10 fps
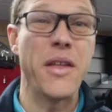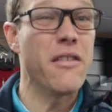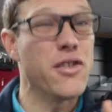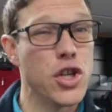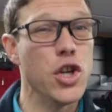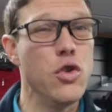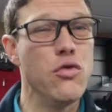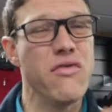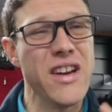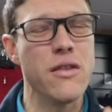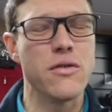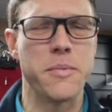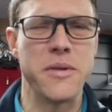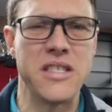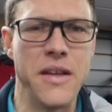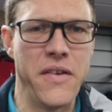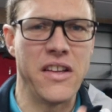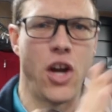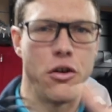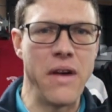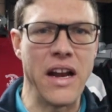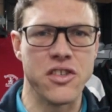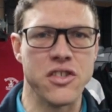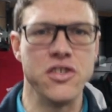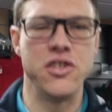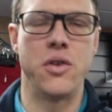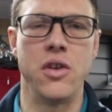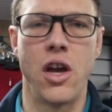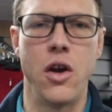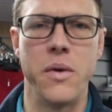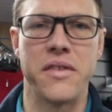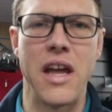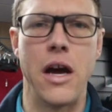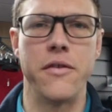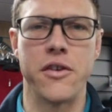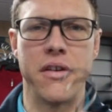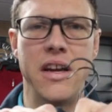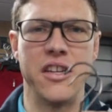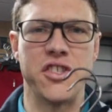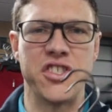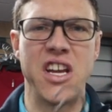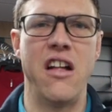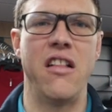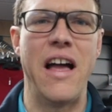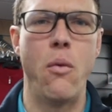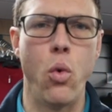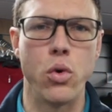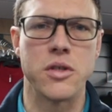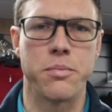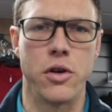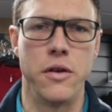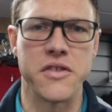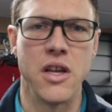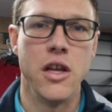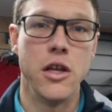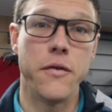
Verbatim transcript: Now there are two real specific directions you can go with Galvin Green shell waterproofs.